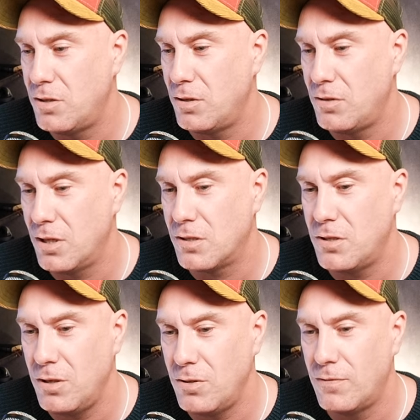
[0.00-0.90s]
to
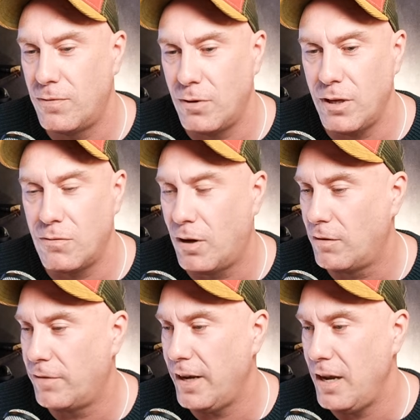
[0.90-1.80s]
just use fully
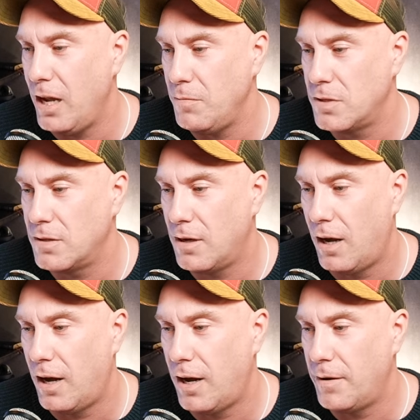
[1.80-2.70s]
qualified names.
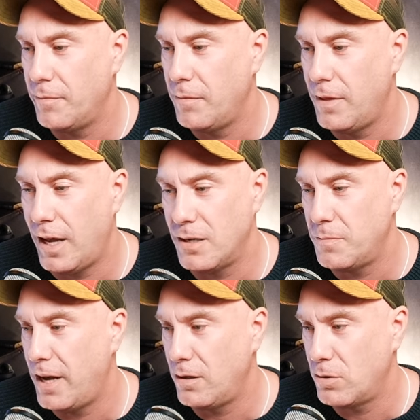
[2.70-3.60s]
That is
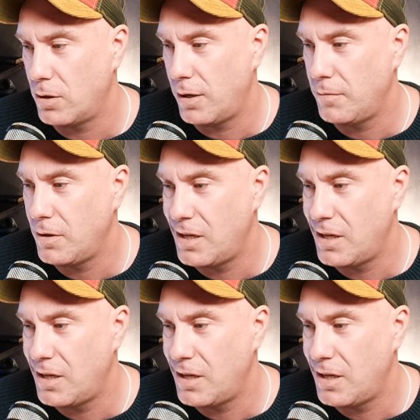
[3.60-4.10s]
mandatory.